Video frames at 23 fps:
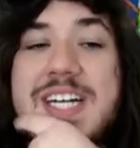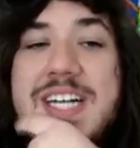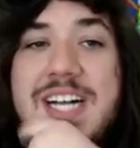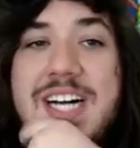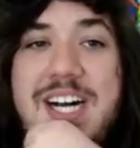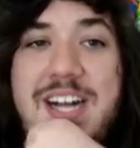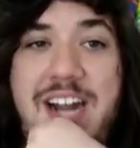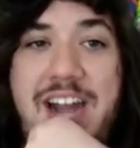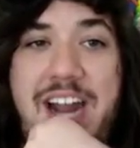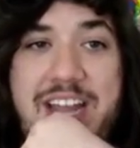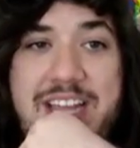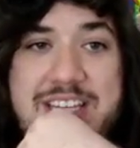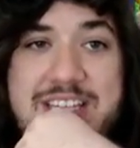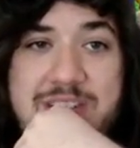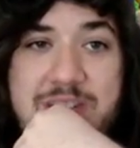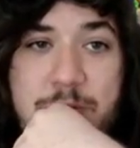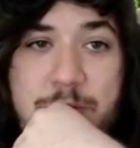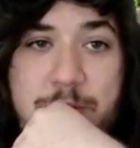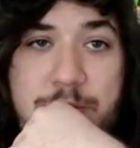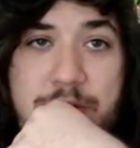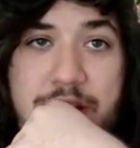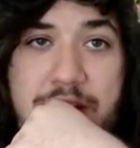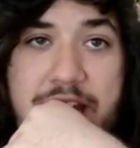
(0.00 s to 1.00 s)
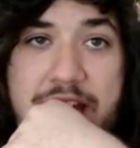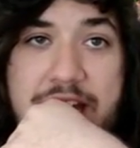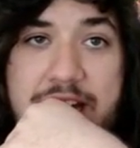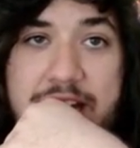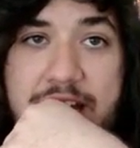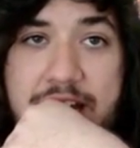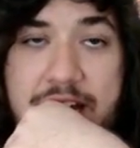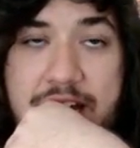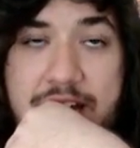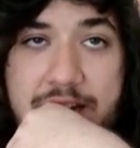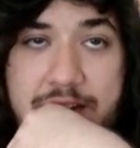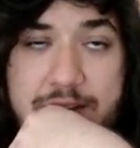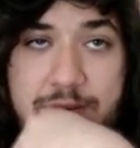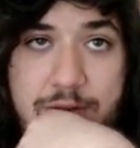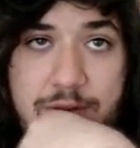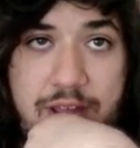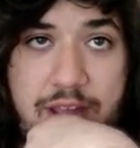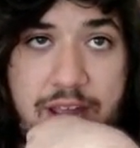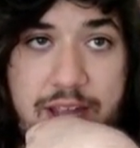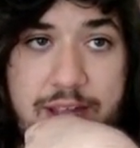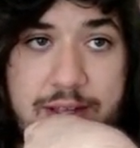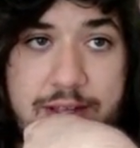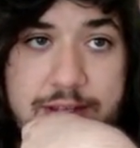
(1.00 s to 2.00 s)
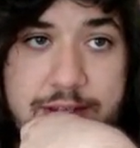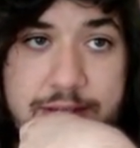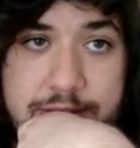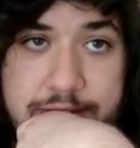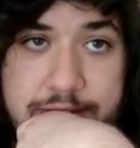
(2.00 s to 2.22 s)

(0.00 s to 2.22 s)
Alright, so play it in. Okay.